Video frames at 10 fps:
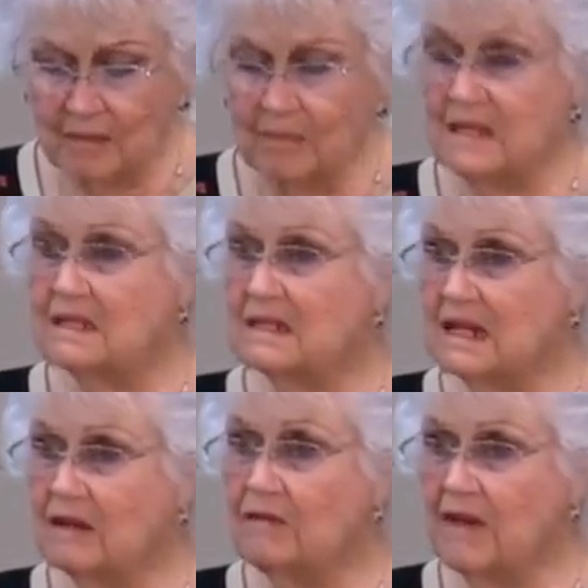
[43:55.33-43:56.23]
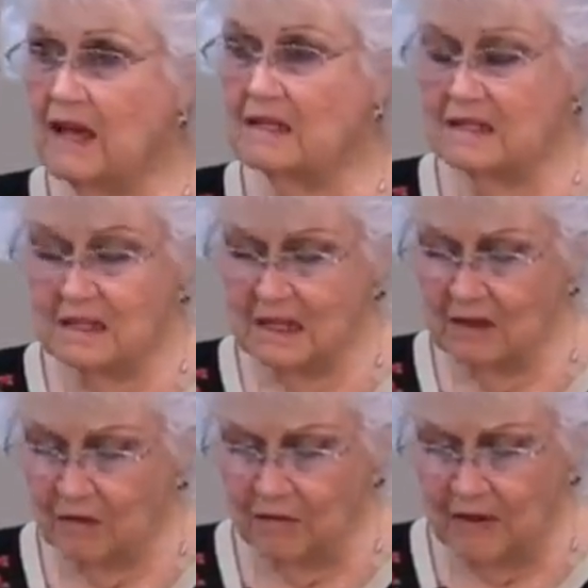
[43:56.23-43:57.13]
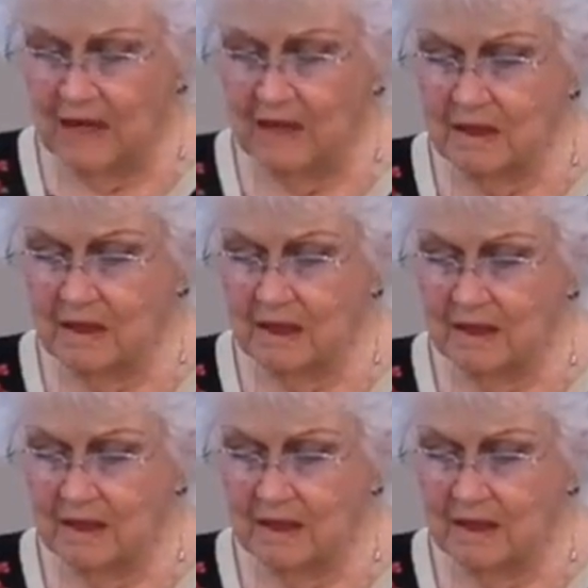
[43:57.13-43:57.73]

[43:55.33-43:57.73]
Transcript: be steadfast in the faith,